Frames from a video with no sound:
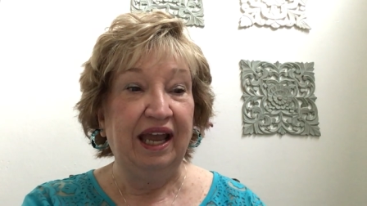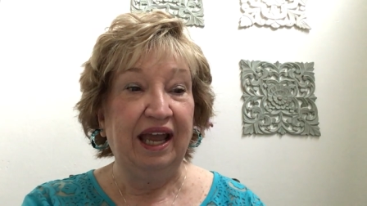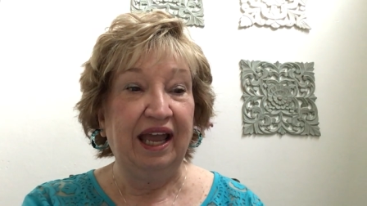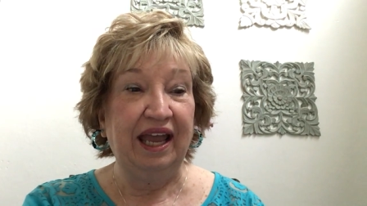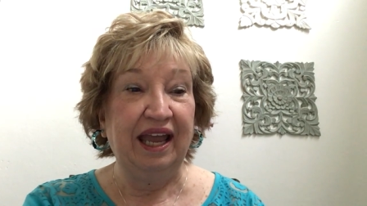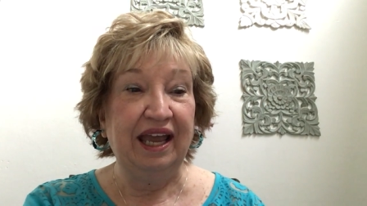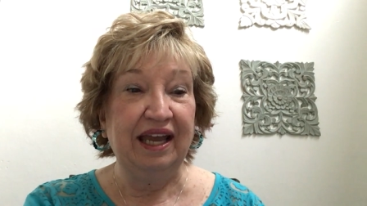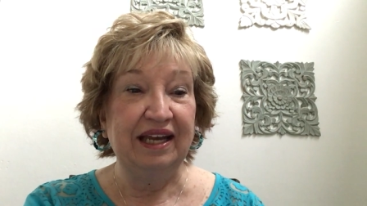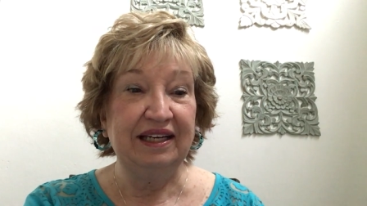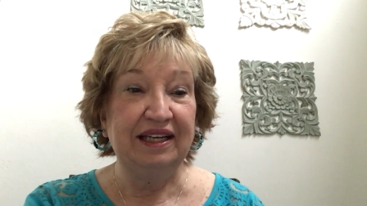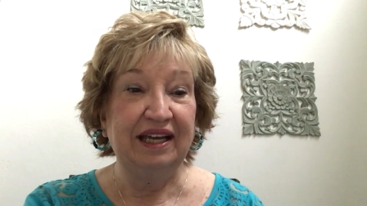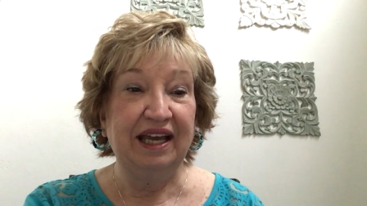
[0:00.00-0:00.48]

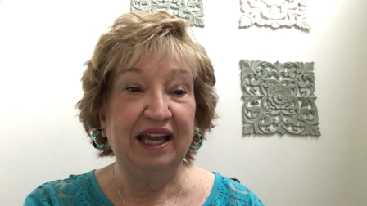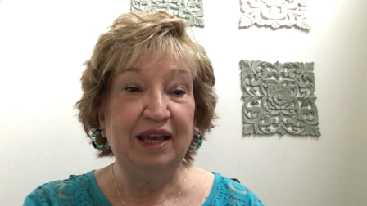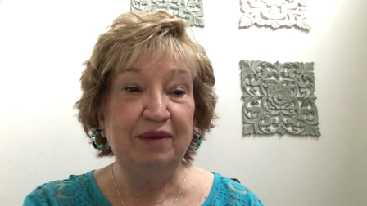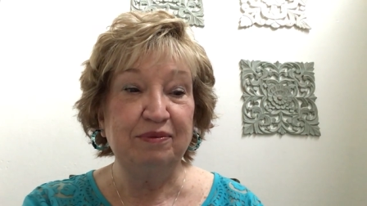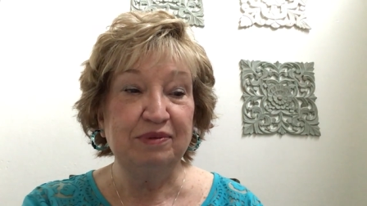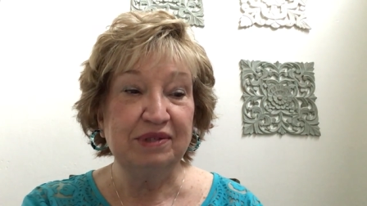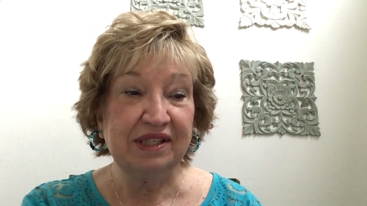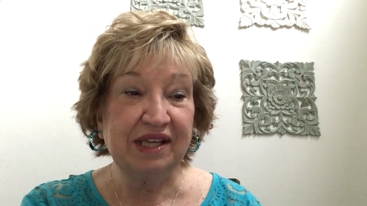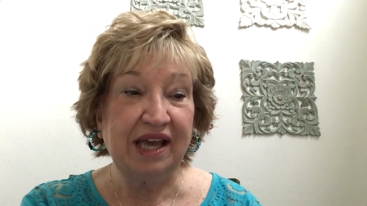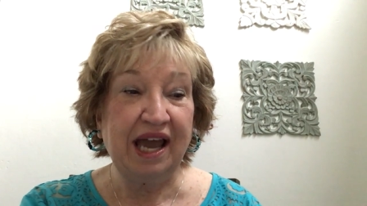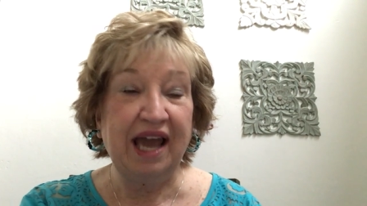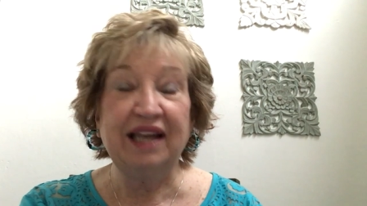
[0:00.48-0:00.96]
And uh, he
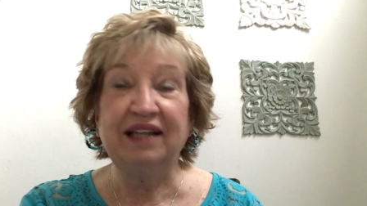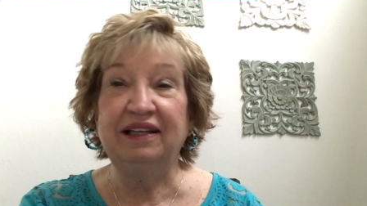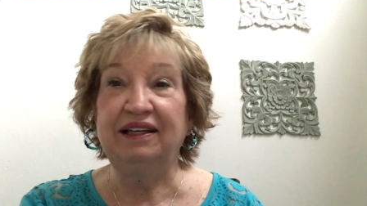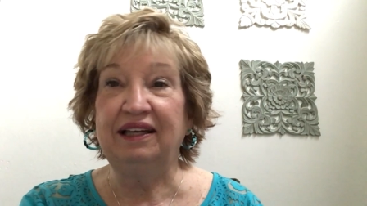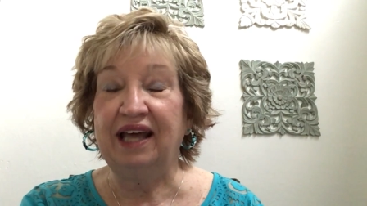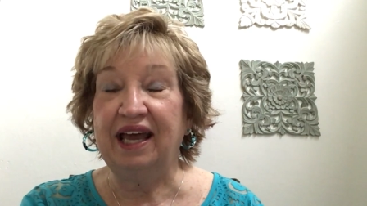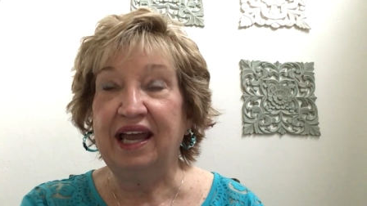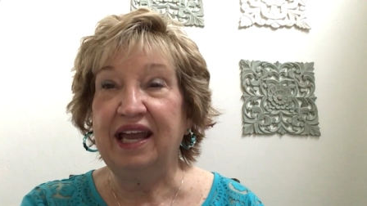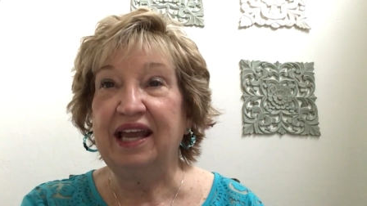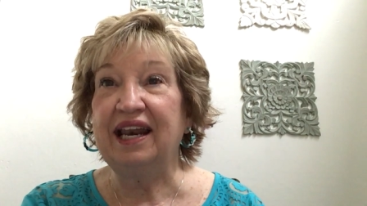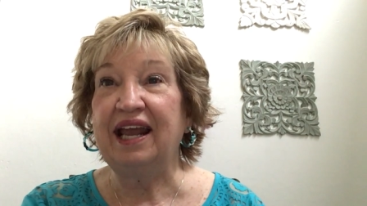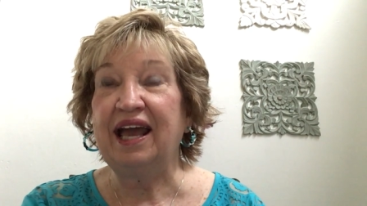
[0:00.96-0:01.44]
was kind of
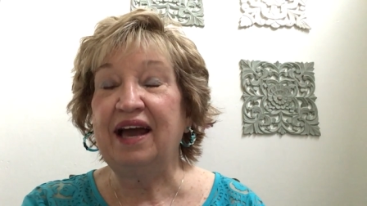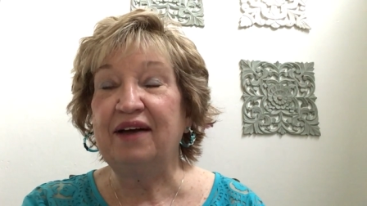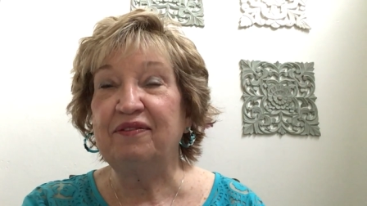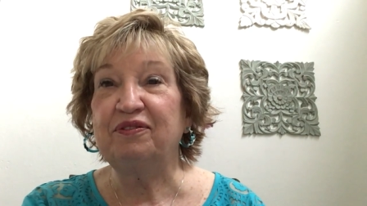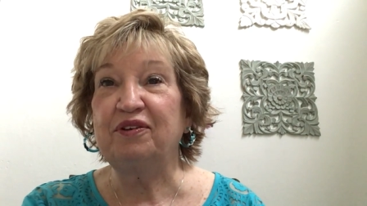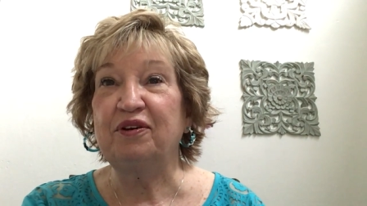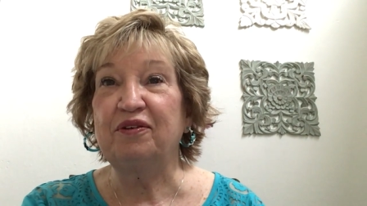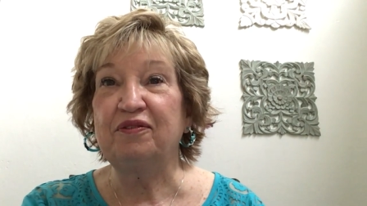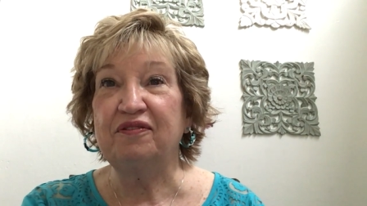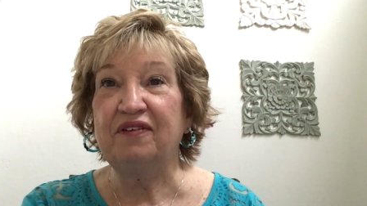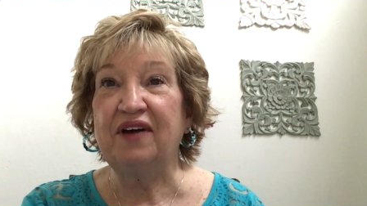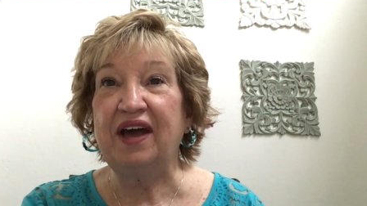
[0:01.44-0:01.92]
laying out
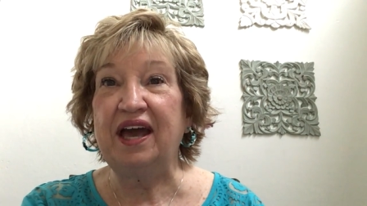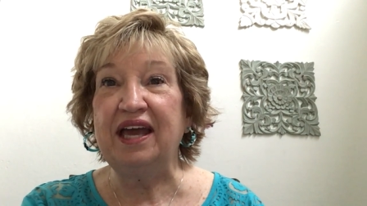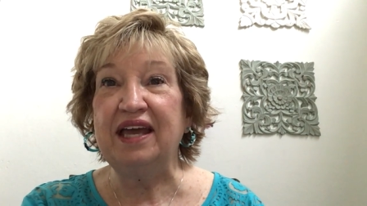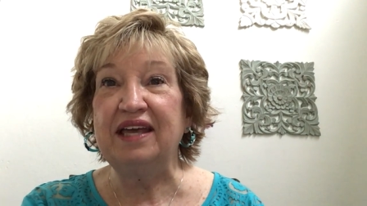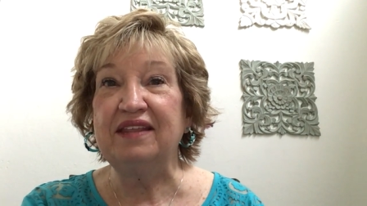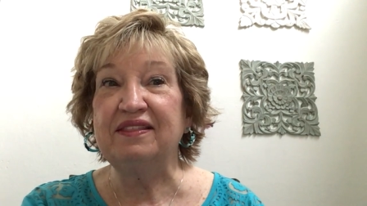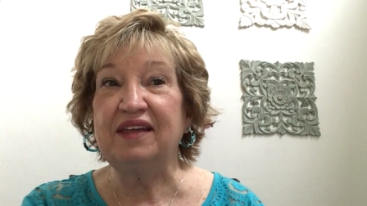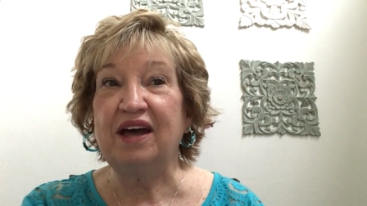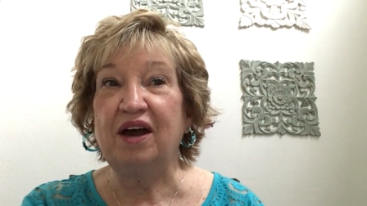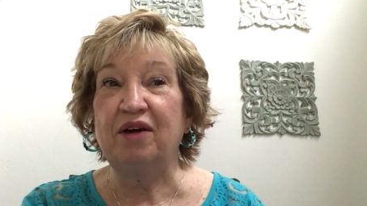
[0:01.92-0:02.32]
their faith